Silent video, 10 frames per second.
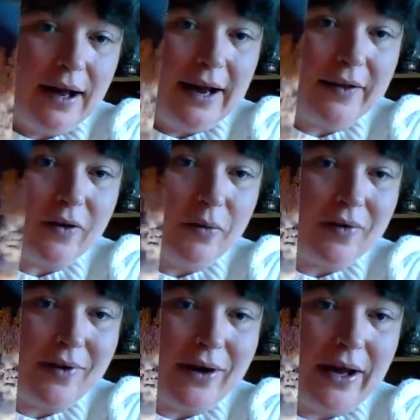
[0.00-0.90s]
It's
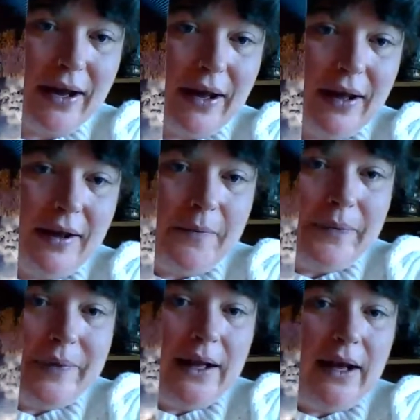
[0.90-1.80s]
almost like
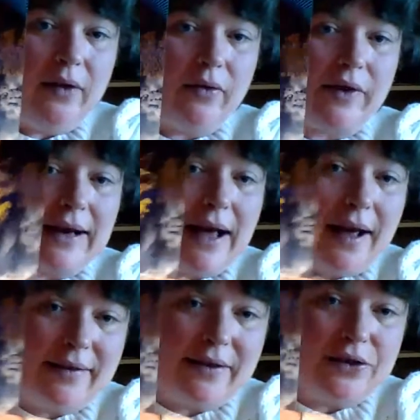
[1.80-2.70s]
he was like
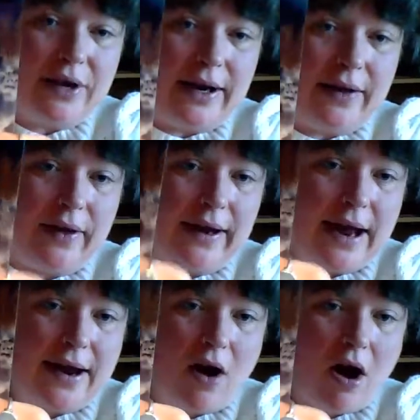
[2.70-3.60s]
concentrating like
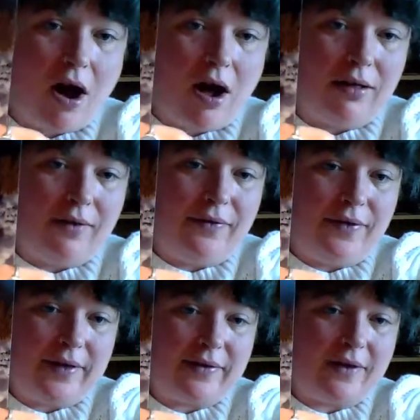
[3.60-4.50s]
on all of
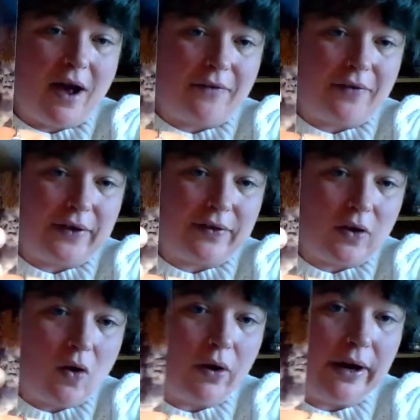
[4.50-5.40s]
this stuff, like the
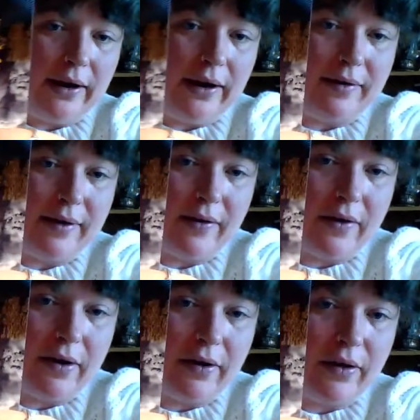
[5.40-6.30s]
coins and
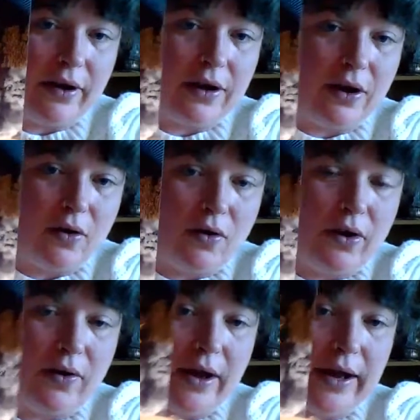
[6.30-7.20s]
the, like,
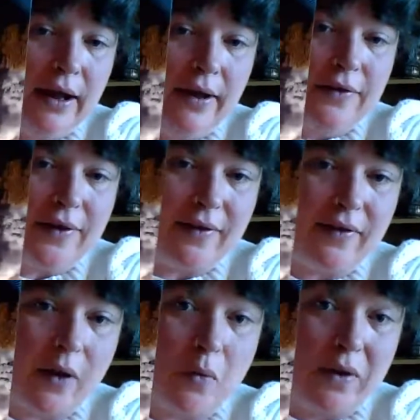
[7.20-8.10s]
and like, this is
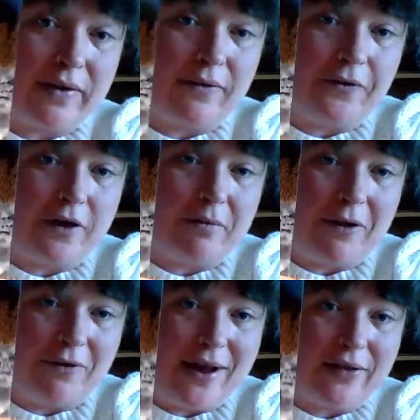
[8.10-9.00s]
like what's in front of
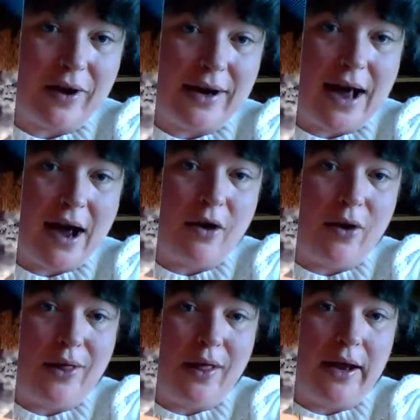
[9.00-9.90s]
my face right now,
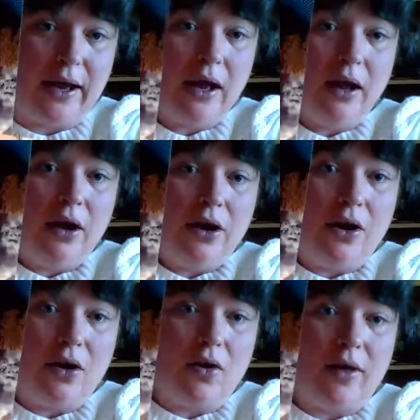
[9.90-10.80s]
and like,
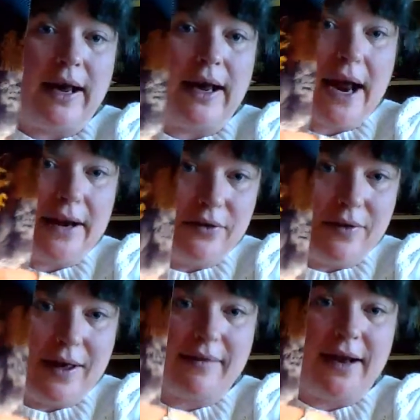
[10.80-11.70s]
like I got to do
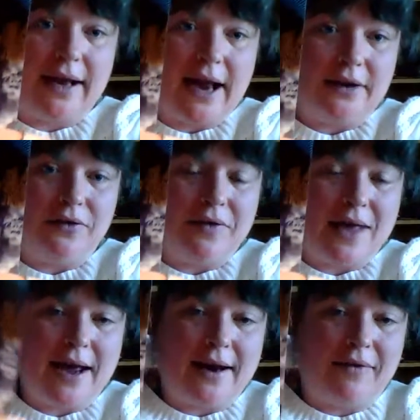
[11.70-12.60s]
this and I got to do
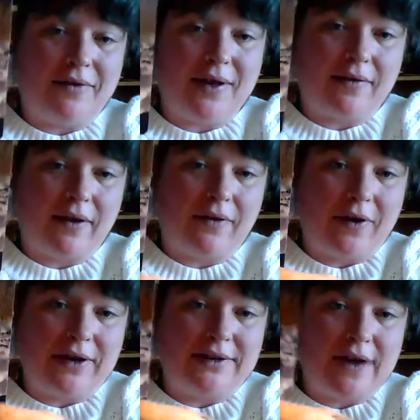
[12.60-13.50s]
that, and everything's like
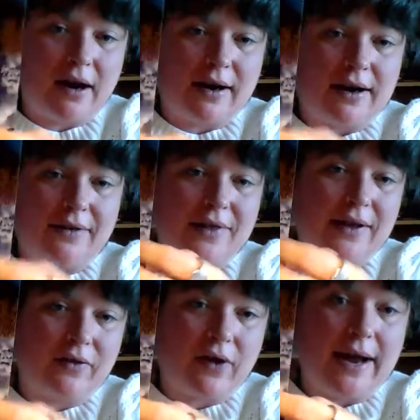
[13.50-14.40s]
very dark and
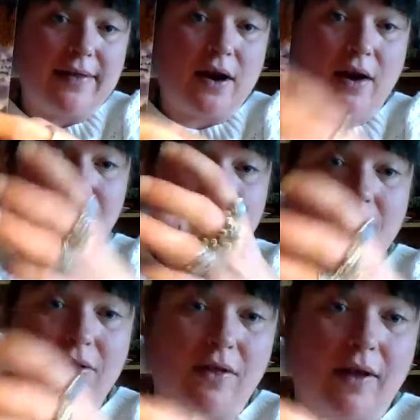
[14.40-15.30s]
everything's gray, and then all of a sudden the